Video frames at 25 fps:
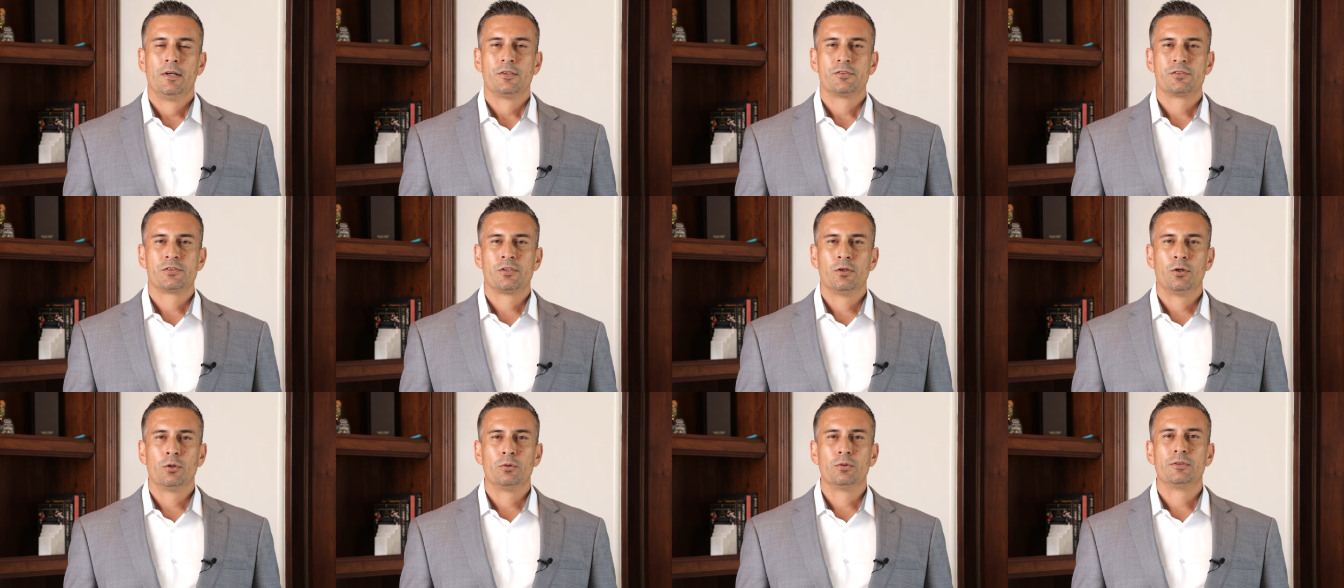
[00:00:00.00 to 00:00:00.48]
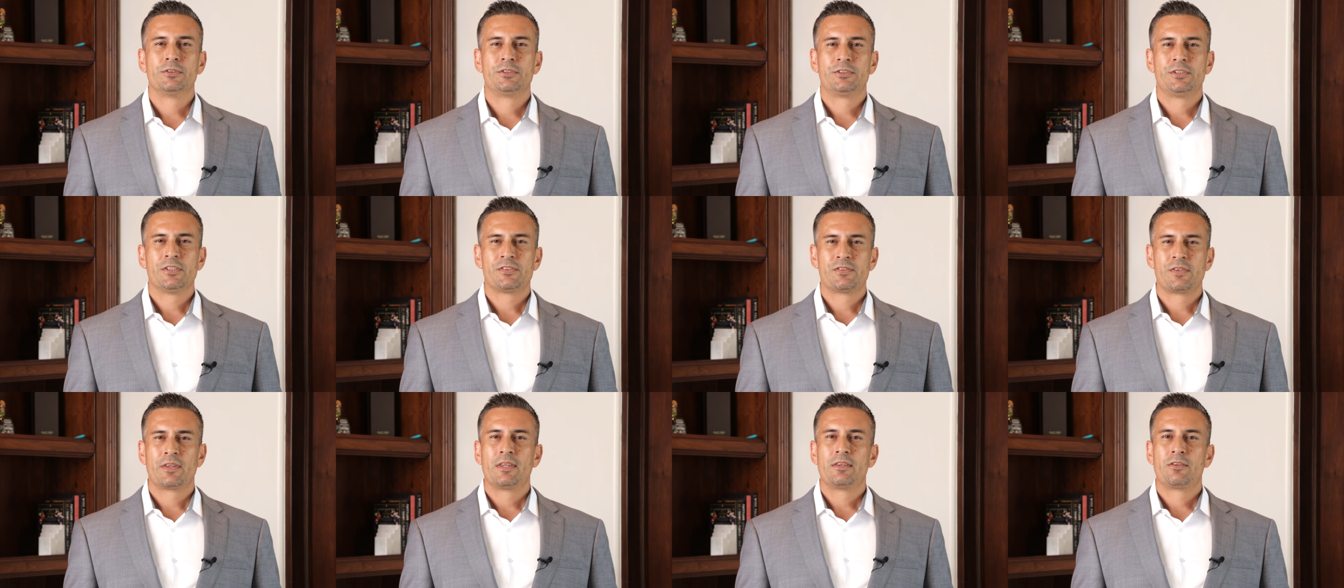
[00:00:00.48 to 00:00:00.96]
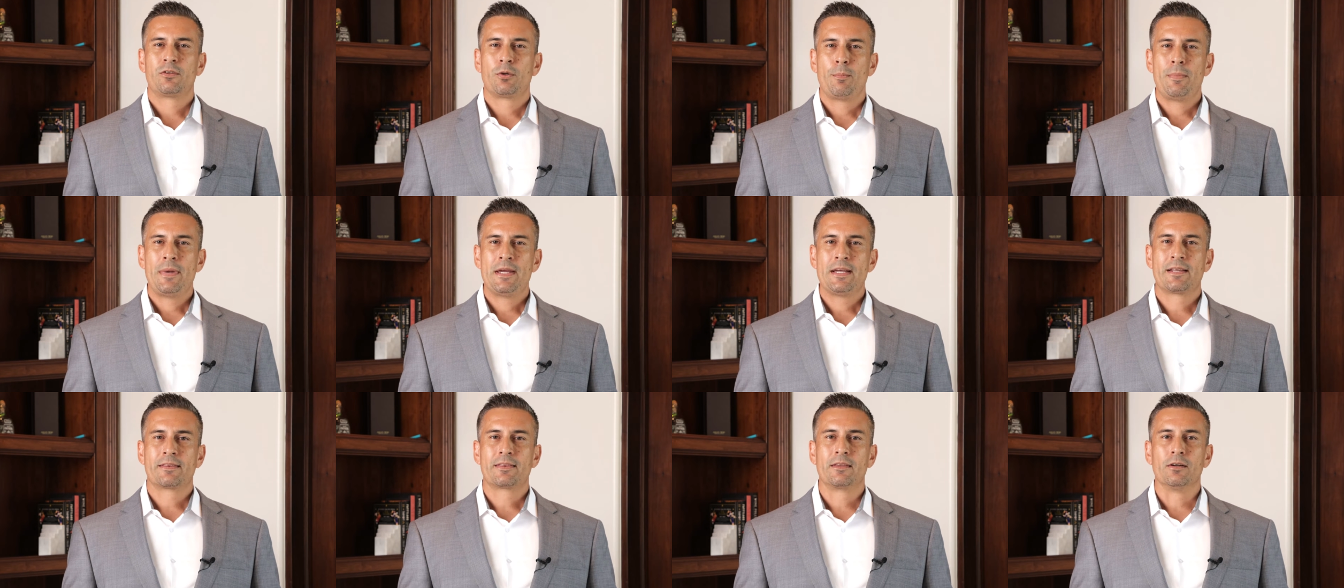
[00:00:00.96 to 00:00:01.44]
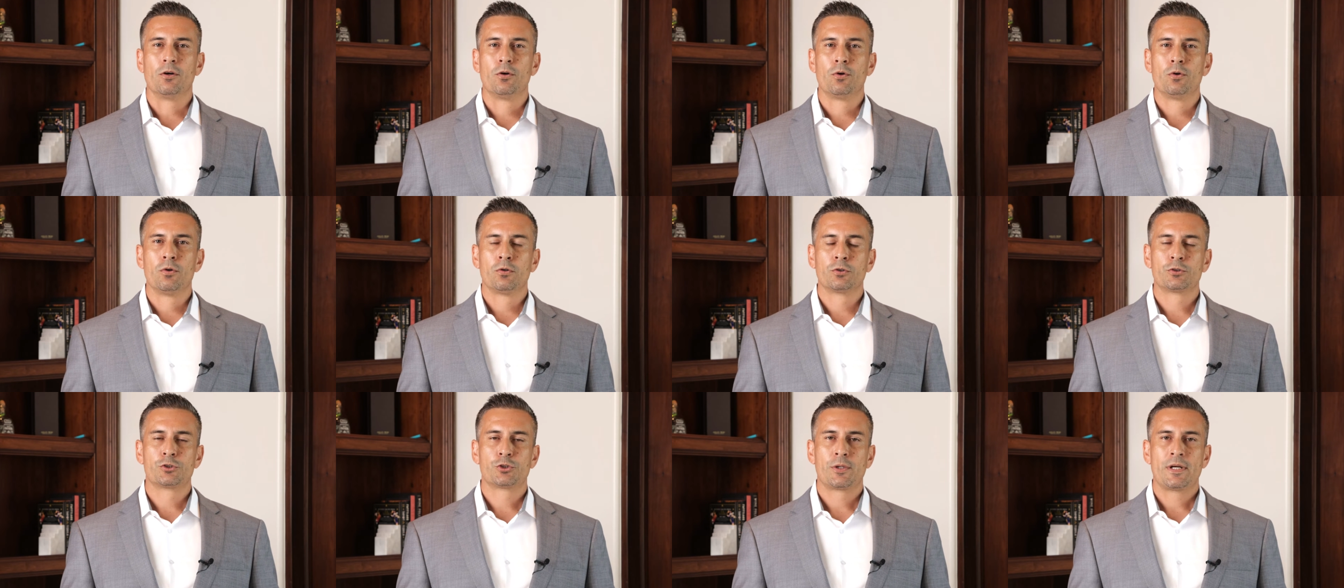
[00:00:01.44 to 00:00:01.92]
So just to make the
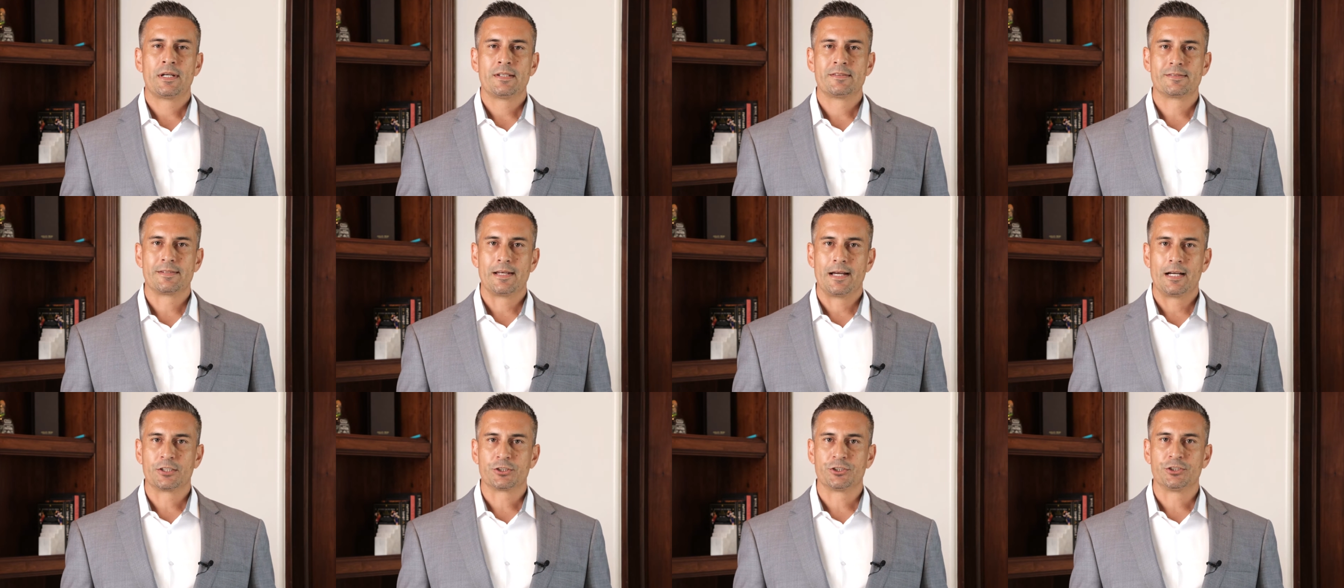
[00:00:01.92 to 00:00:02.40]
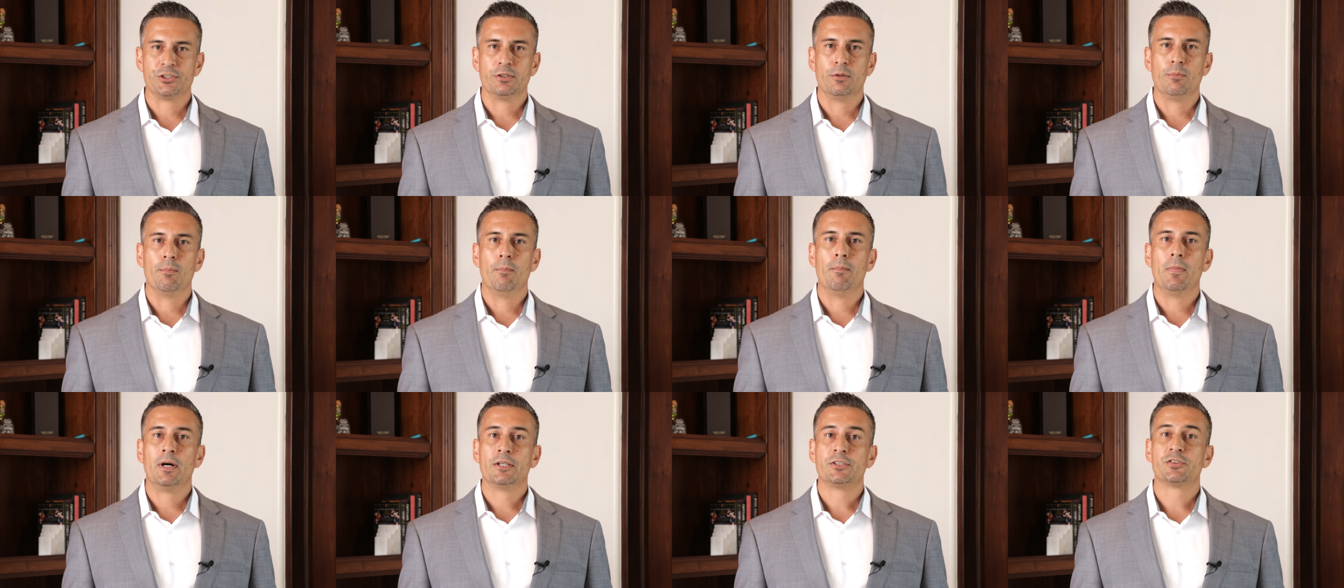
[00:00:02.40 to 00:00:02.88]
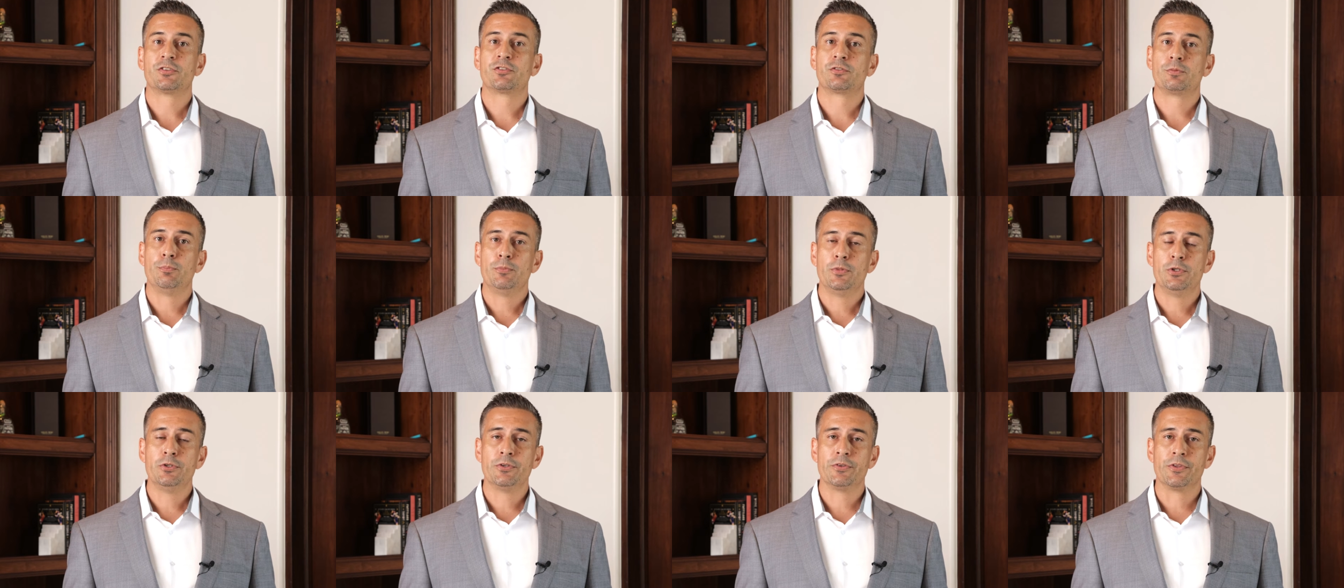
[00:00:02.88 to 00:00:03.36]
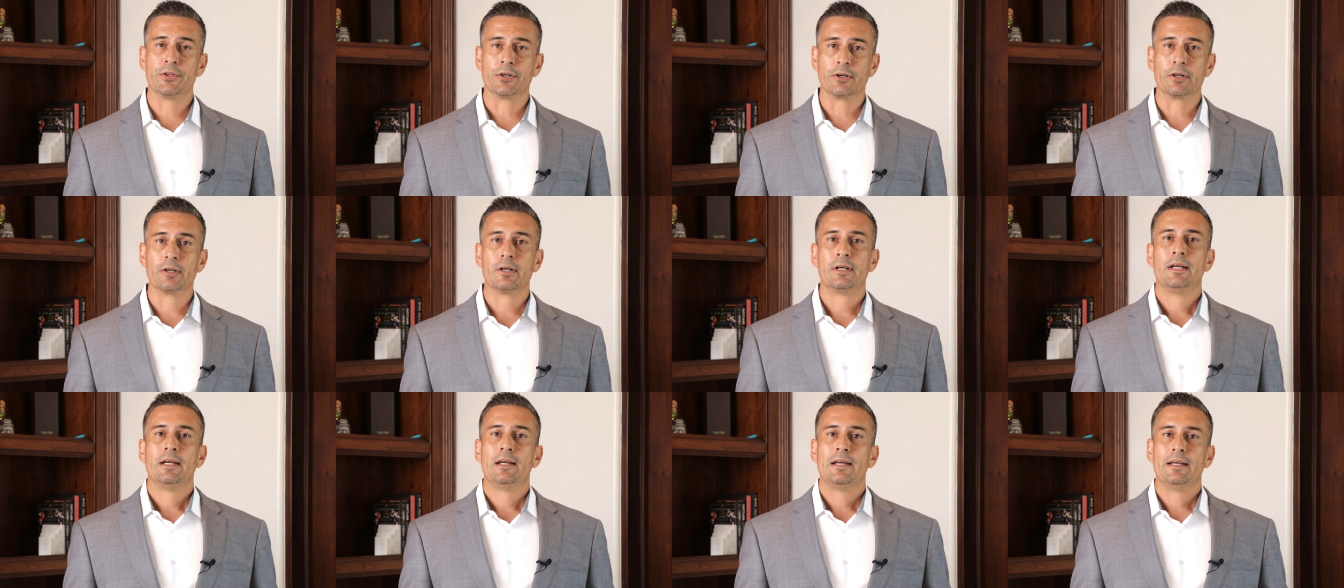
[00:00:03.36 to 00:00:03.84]
whole transaction much
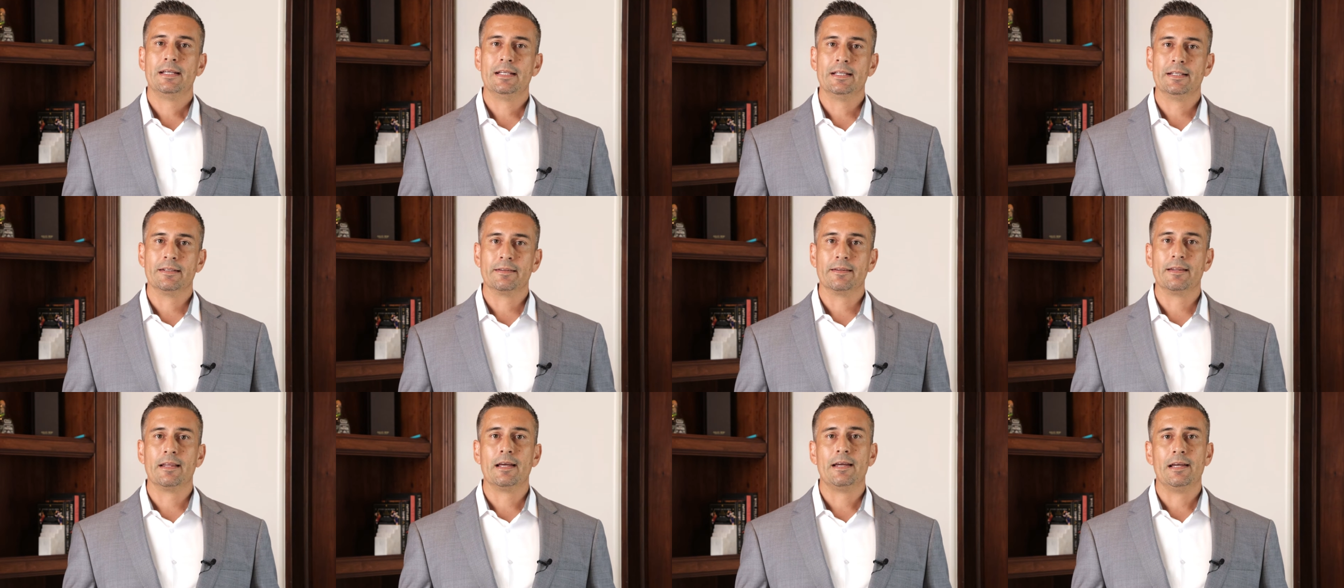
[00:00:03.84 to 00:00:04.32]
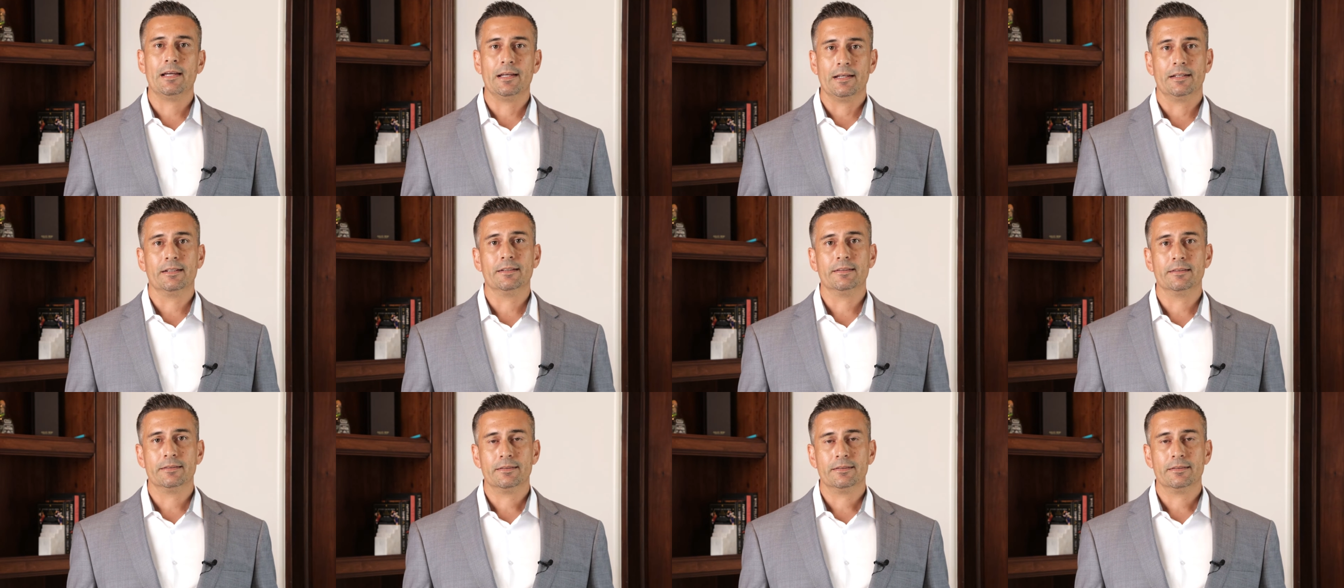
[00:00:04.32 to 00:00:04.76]
smoother in the end.